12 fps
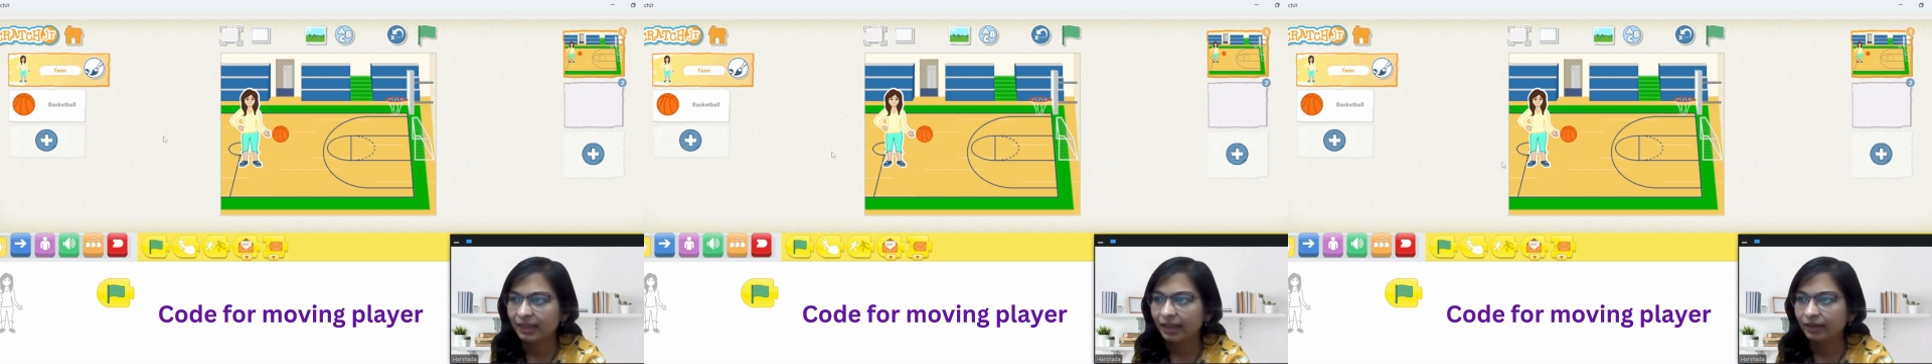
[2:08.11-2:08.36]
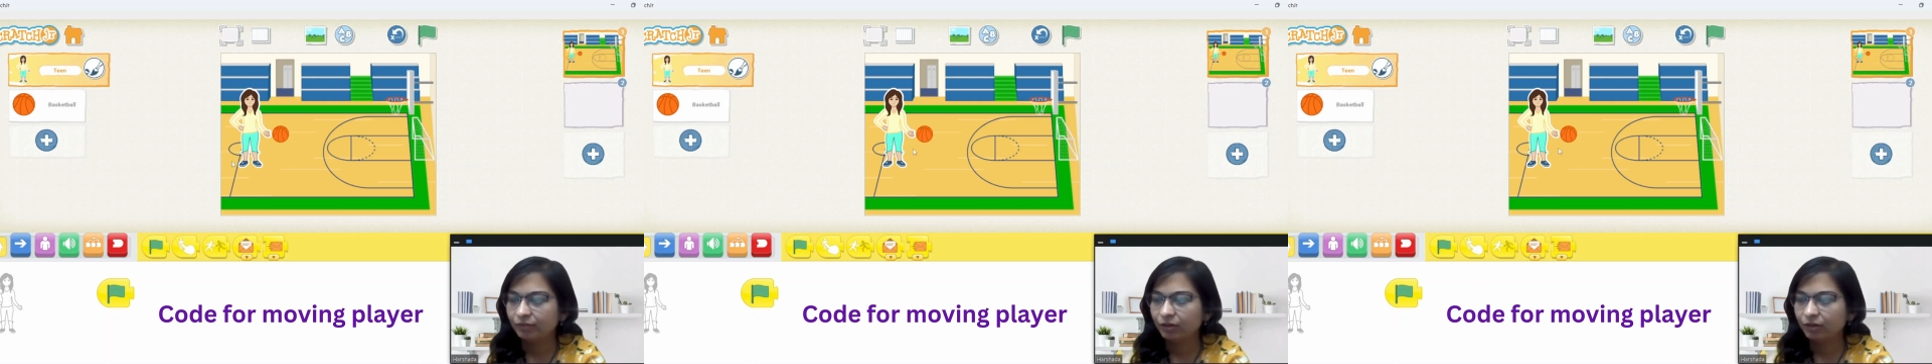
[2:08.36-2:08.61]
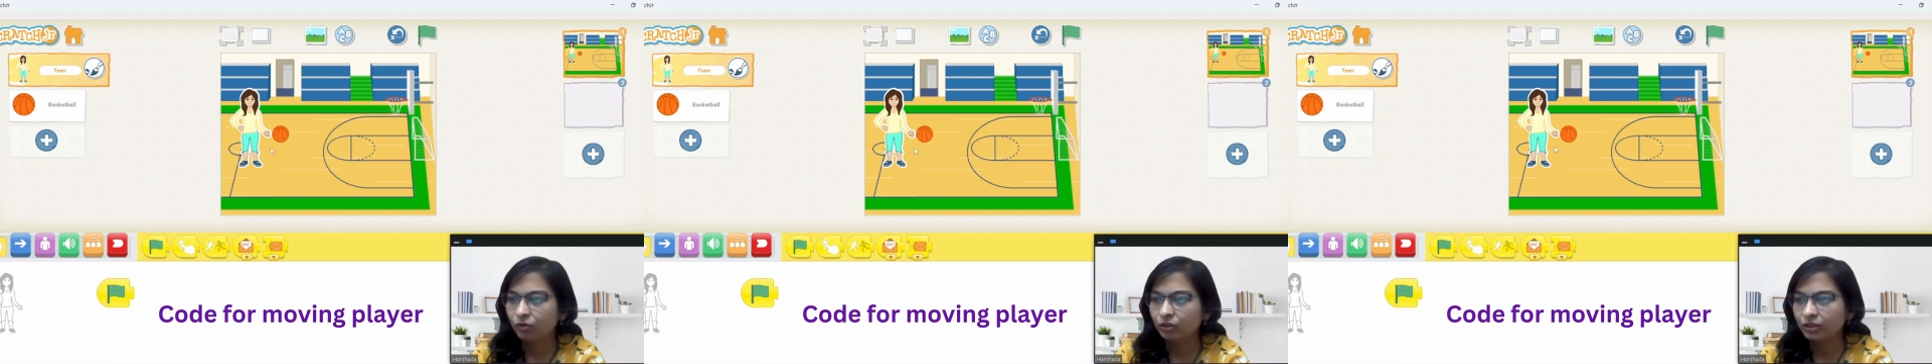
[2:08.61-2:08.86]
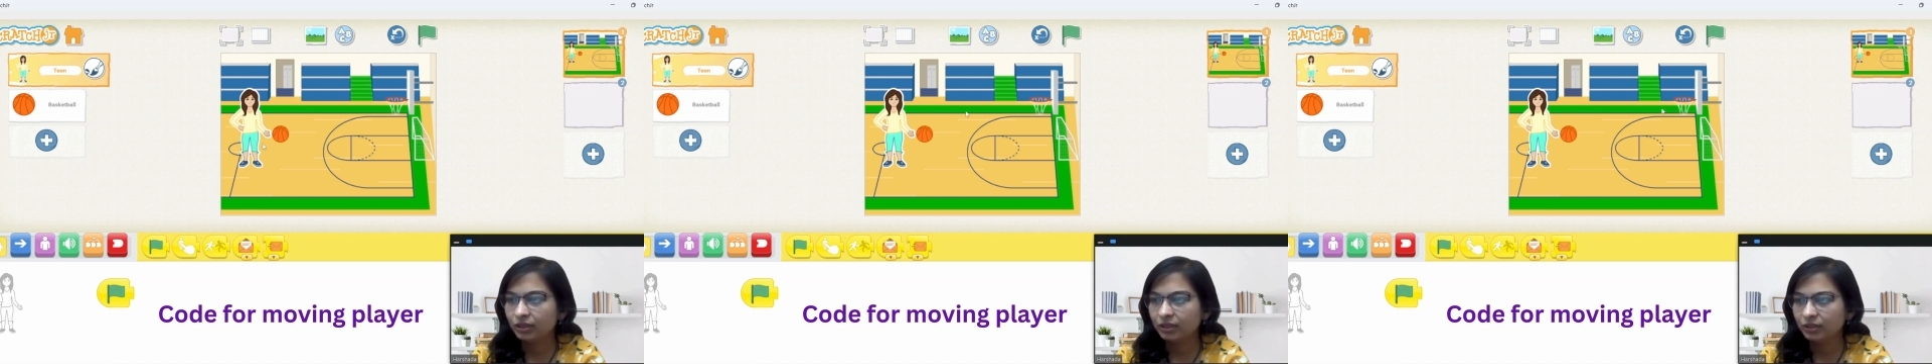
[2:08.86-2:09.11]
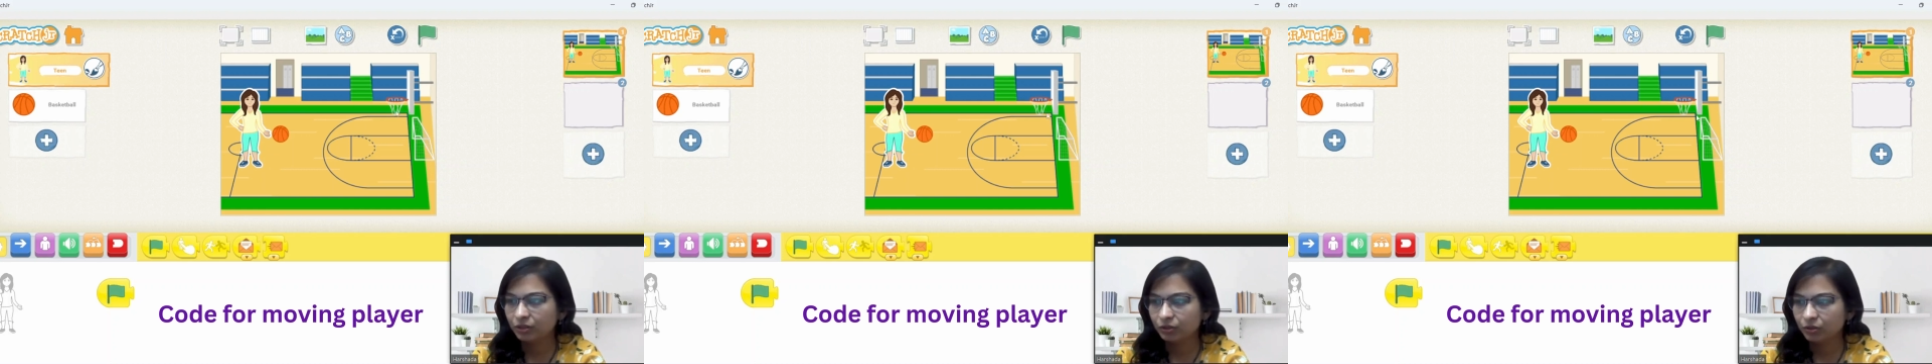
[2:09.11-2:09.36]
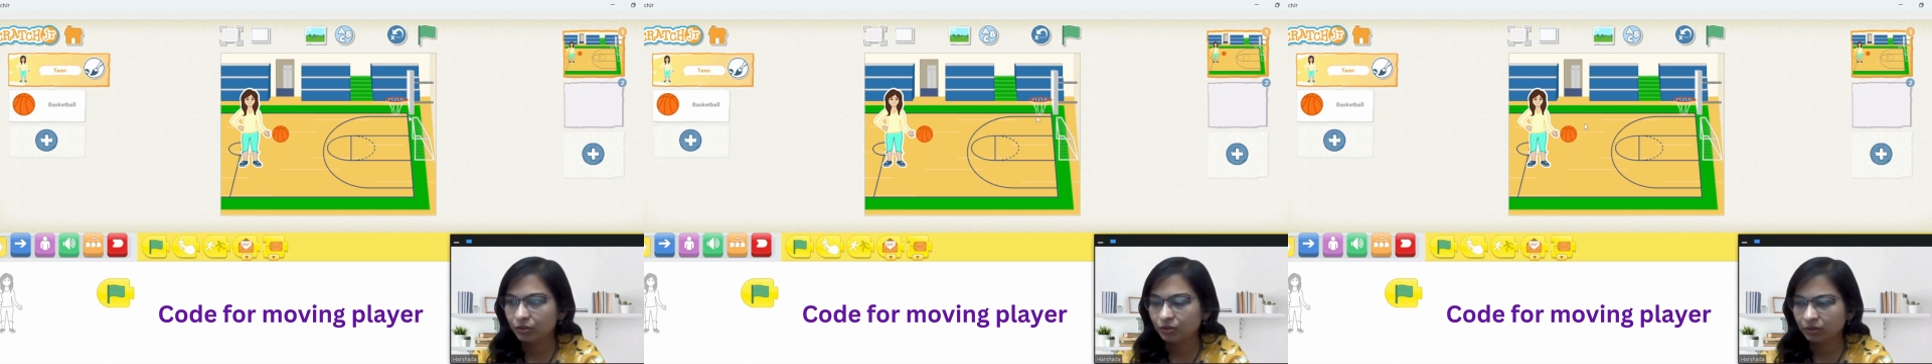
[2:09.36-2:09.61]
And we want her to
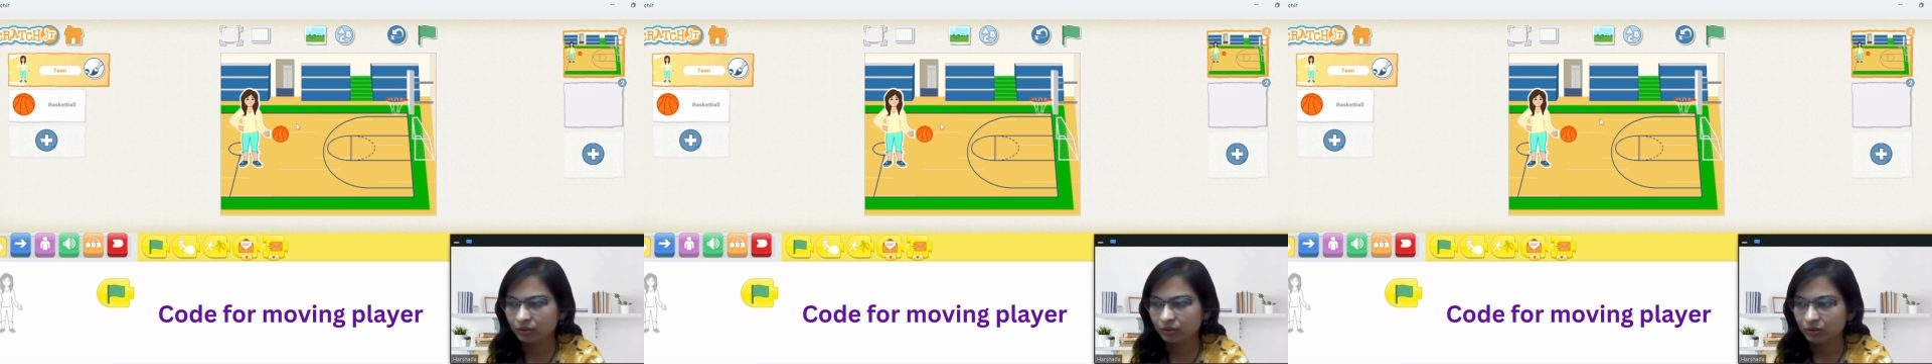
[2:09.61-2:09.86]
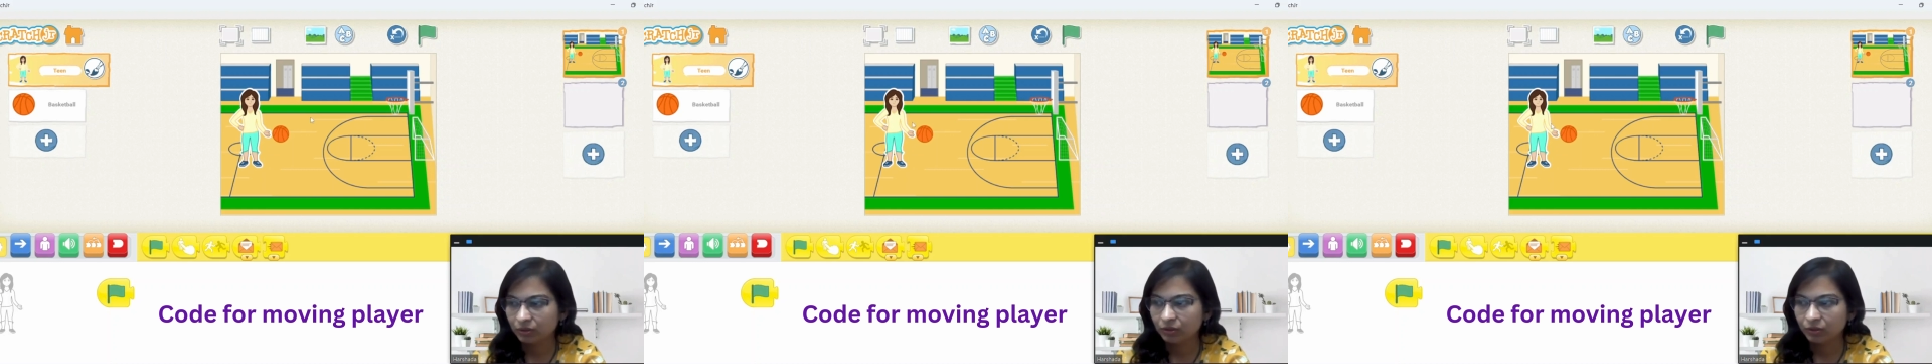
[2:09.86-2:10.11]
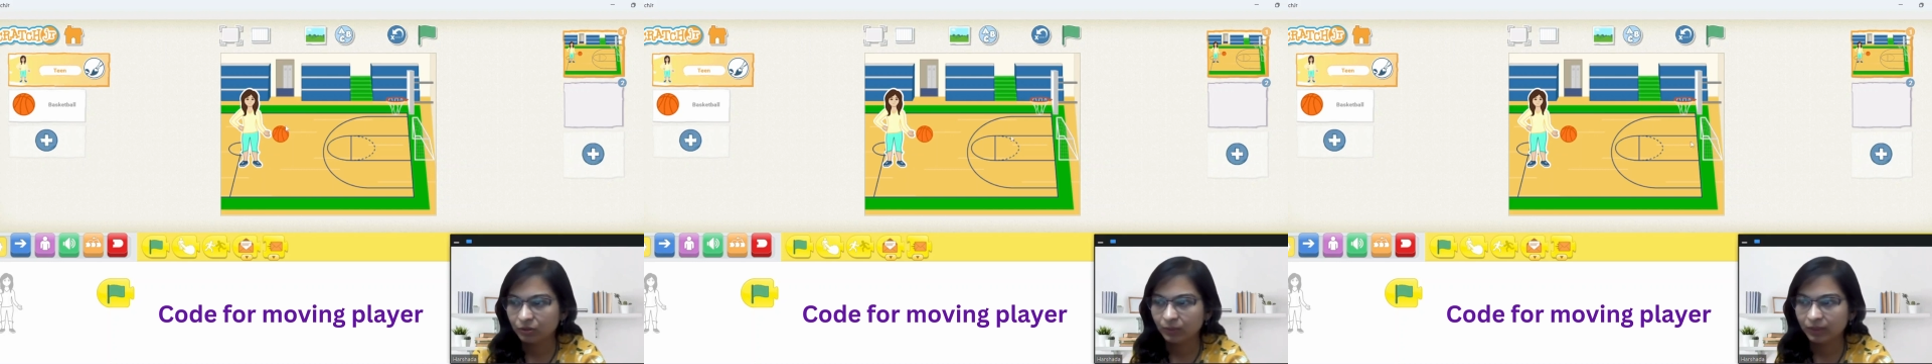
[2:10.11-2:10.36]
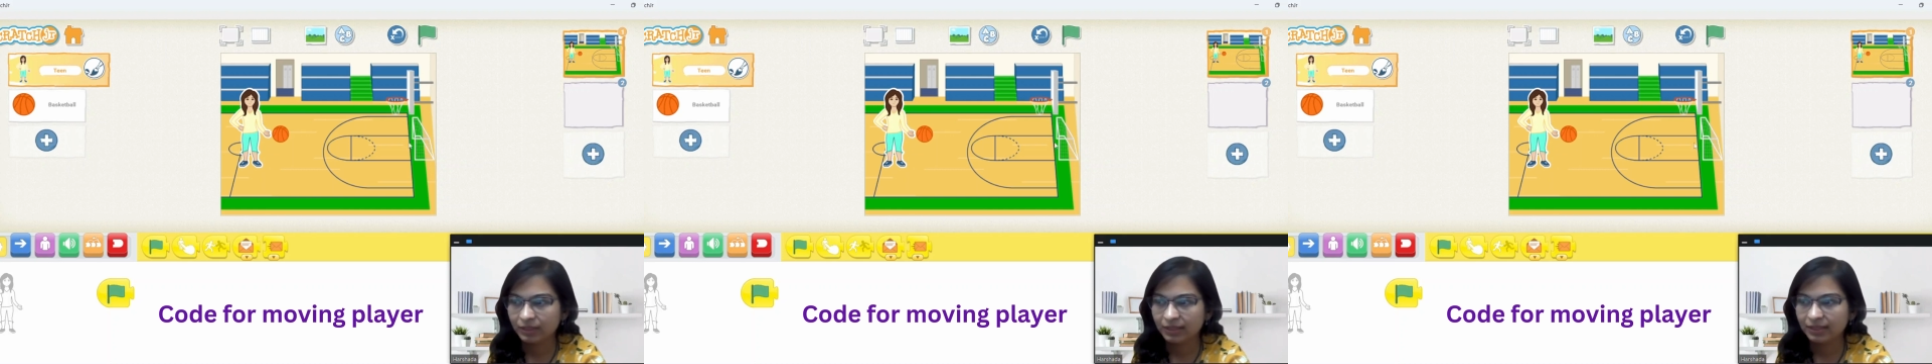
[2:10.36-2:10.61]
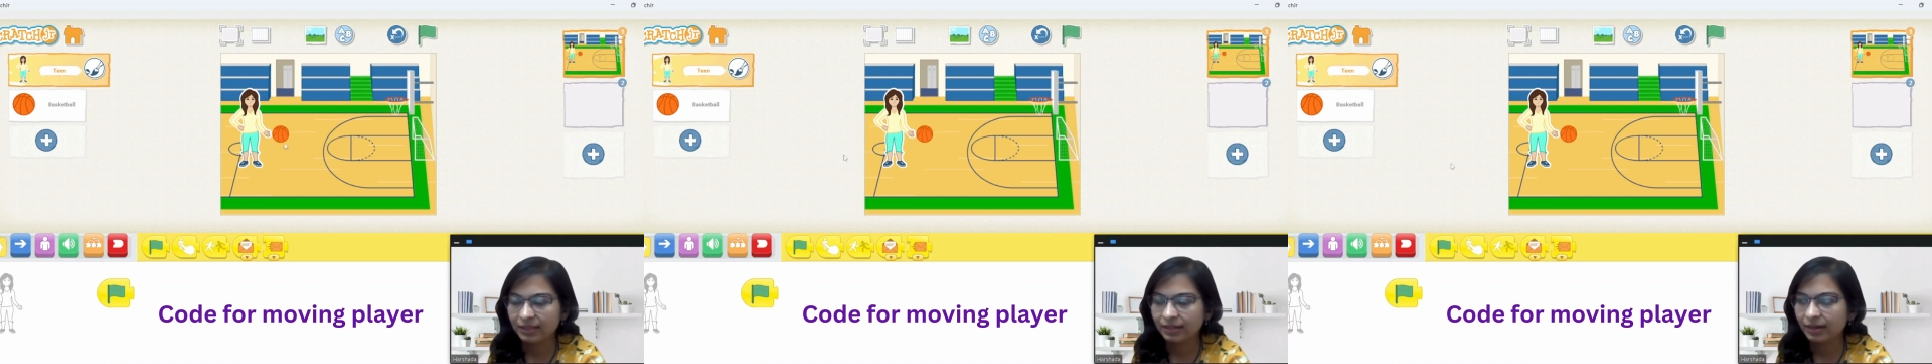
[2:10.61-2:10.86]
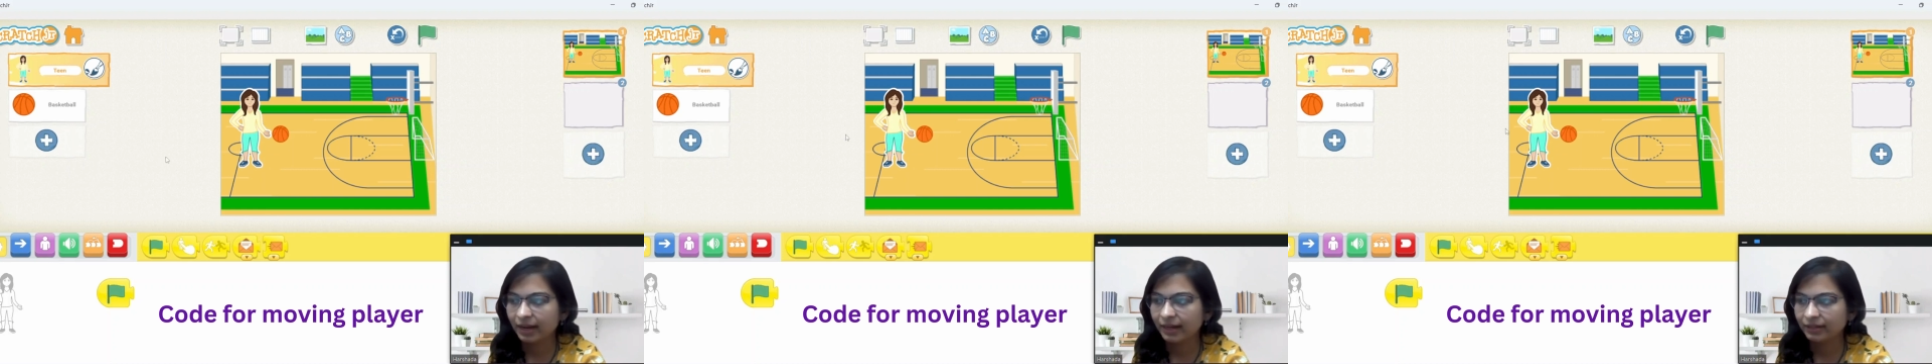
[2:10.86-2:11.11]
go towards the
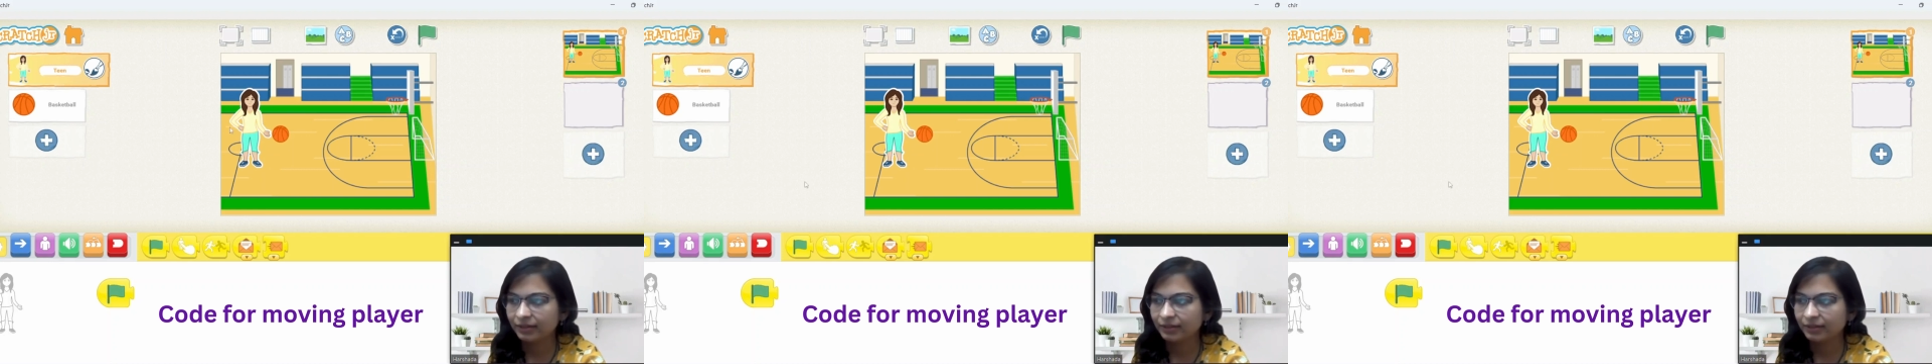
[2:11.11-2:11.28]
right.